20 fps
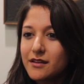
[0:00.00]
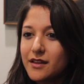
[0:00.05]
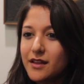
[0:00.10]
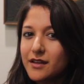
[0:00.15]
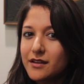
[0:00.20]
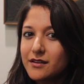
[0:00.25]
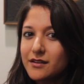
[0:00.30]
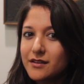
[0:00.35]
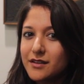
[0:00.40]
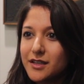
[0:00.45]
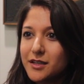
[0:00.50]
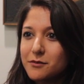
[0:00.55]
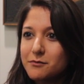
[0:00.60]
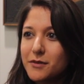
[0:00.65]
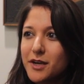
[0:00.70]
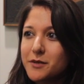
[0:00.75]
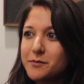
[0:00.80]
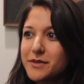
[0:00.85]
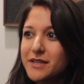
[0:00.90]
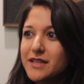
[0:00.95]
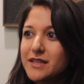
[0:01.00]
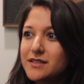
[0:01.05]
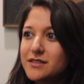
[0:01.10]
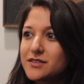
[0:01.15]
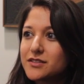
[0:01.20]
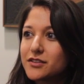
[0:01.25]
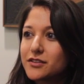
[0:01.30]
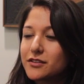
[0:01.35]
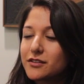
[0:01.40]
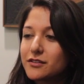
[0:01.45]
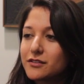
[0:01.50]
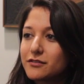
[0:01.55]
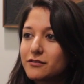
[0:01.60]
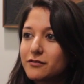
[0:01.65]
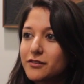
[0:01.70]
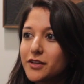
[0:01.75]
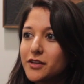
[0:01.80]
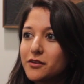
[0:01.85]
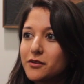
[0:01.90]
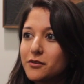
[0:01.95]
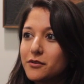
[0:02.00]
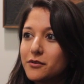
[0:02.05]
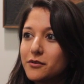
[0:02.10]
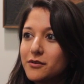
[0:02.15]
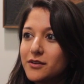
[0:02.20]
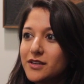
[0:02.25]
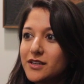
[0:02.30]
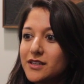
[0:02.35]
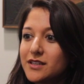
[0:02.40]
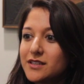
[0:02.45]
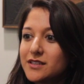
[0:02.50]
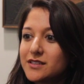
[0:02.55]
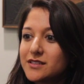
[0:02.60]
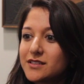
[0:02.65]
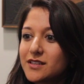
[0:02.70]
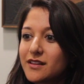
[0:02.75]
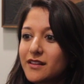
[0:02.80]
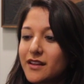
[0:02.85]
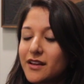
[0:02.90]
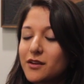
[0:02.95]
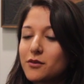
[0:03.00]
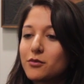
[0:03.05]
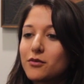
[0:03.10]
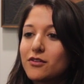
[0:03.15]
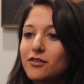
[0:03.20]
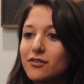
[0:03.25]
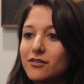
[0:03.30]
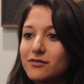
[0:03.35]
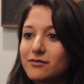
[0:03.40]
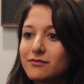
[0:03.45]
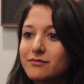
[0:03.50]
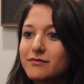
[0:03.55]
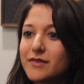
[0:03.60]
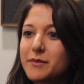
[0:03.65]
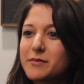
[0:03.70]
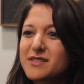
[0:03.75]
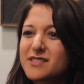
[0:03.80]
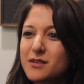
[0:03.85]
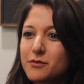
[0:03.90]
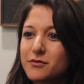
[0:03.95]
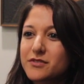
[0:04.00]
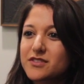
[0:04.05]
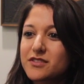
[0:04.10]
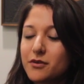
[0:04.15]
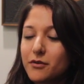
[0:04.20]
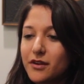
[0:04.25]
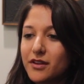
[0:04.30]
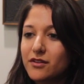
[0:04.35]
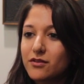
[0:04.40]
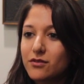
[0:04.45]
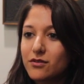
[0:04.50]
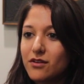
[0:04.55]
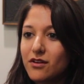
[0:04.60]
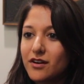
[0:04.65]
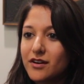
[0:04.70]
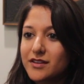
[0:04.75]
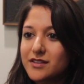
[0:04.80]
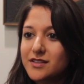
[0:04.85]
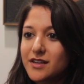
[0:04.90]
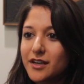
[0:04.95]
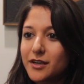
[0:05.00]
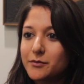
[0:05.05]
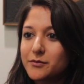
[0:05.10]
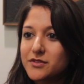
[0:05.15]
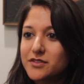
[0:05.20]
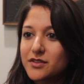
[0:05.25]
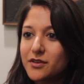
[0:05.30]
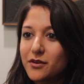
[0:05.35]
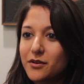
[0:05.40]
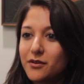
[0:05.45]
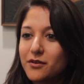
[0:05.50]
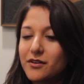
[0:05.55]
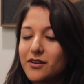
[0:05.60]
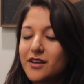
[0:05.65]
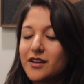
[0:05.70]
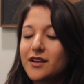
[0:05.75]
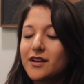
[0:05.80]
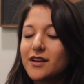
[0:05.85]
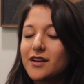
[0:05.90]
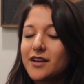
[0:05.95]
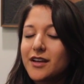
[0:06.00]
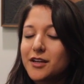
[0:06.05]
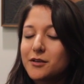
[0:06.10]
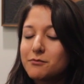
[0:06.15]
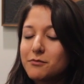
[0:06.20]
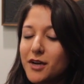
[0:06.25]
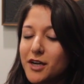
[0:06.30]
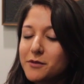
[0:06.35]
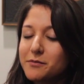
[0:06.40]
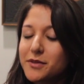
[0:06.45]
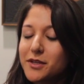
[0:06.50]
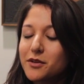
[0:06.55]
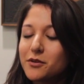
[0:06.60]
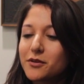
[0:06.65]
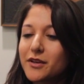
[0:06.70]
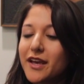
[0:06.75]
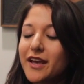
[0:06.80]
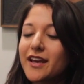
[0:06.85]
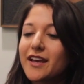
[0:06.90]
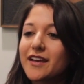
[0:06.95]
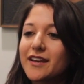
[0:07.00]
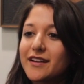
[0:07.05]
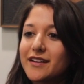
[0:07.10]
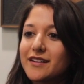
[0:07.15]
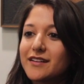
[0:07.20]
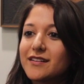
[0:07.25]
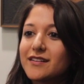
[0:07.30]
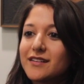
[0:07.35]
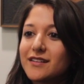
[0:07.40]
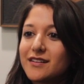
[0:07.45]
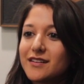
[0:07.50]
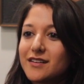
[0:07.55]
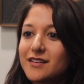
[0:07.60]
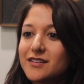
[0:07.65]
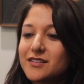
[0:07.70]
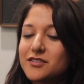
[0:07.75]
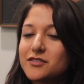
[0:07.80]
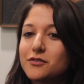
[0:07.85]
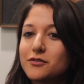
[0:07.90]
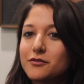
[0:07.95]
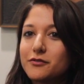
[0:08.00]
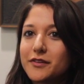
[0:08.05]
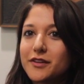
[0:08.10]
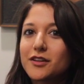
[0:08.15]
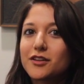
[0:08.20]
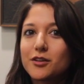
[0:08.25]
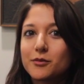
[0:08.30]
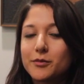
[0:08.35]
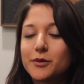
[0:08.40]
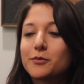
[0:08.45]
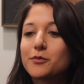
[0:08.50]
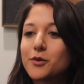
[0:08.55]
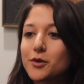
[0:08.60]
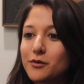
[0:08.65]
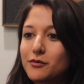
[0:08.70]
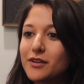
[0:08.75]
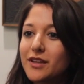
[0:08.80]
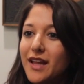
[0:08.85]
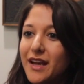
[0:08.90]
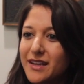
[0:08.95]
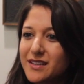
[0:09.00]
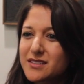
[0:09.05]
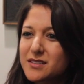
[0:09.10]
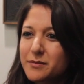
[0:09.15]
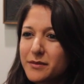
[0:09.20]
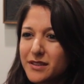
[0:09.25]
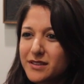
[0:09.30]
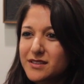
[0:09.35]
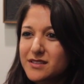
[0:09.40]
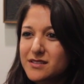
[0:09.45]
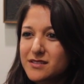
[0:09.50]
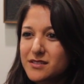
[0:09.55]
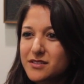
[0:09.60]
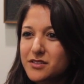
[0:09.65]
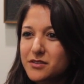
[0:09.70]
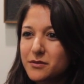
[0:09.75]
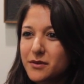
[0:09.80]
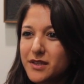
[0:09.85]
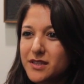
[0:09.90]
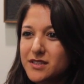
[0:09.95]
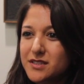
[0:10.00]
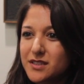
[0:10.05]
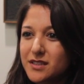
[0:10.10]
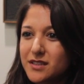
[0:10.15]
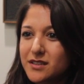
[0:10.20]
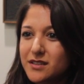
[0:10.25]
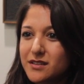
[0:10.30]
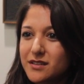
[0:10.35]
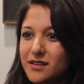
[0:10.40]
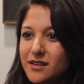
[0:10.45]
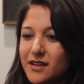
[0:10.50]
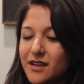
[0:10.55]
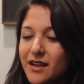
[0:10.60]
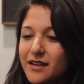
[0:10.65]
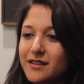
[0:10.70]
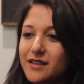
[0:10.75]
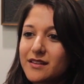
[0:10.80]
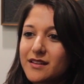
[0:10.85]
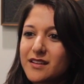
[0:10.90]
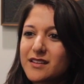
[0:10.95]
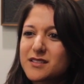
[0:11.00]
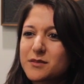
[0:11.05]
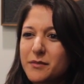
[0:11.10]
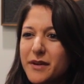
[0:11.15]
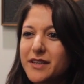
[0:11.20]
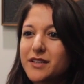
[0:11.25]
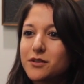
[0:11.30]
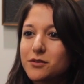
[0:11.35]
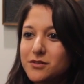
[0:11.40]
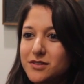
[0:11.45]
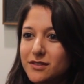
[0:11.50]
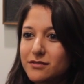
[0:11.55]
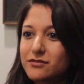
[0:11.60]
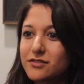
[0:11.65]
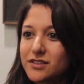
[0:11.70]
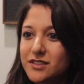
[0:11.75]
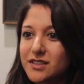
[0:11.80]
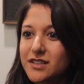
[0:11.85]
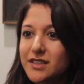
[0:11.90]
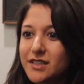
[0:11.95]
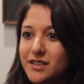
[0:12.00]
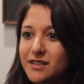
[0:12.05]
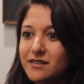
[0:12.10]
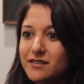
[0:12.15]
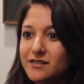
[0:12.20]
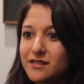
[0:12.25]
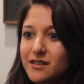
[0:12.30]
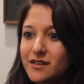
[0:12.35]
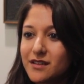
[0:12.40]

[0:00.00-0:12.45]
Then it might be easier for you to think, well, maybe someone's going through a hard time, so it might be okay to feel a little bit more relaxed about this situation, and that things might go differently,